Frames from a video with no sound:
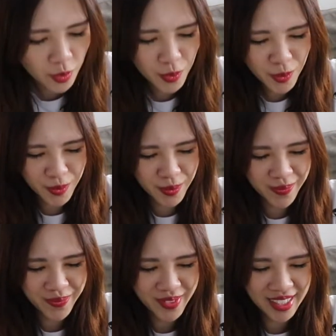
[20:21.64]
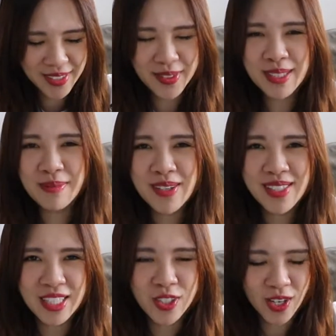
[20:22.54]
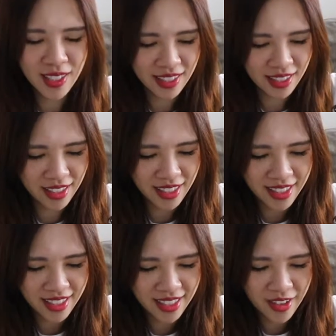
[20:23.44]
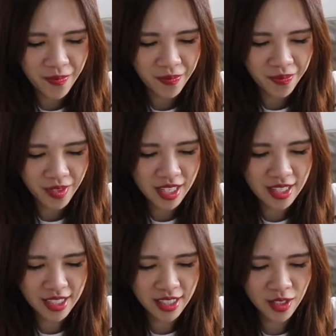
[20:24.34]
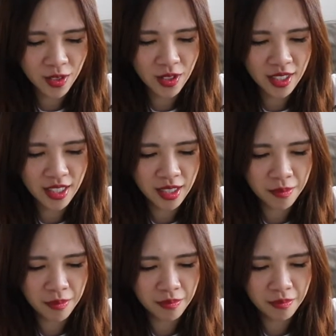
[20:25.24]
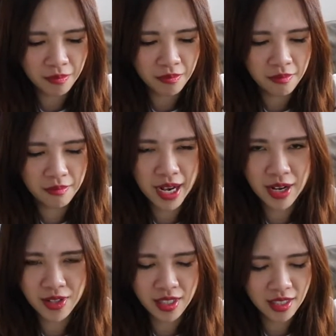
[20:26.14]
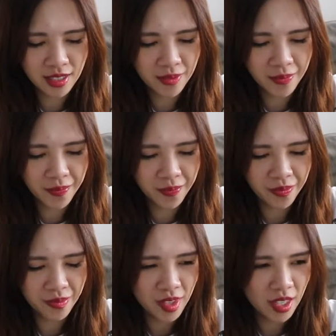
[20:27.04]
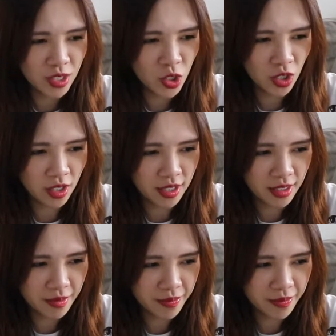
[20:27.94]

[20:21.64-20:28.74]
Ooh, this one smells like chocolate. It's like a cocoa powder chocolate.